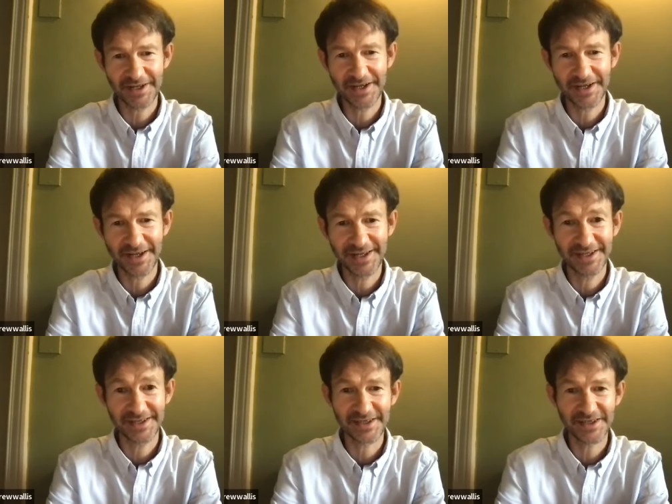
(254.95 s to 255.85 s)
in
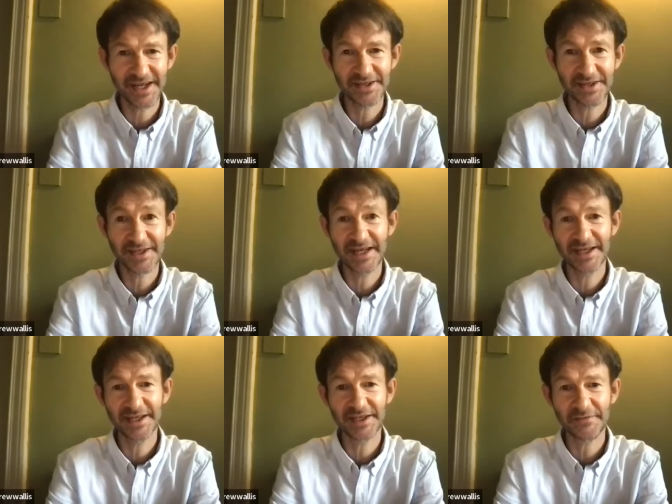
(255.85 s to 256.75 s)
its successes and
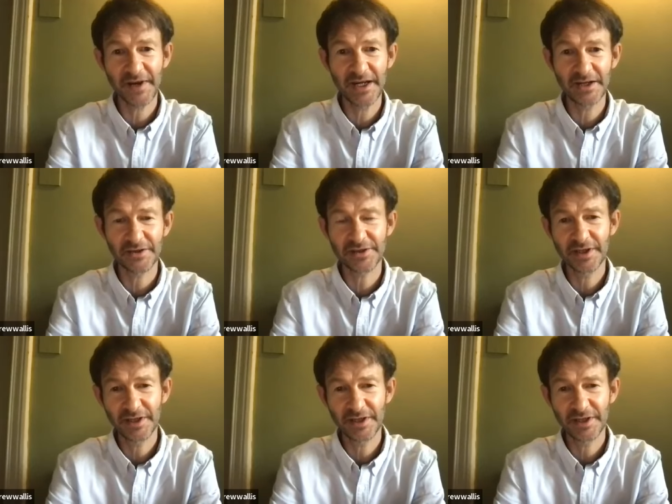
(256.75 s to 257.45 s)
in its failures,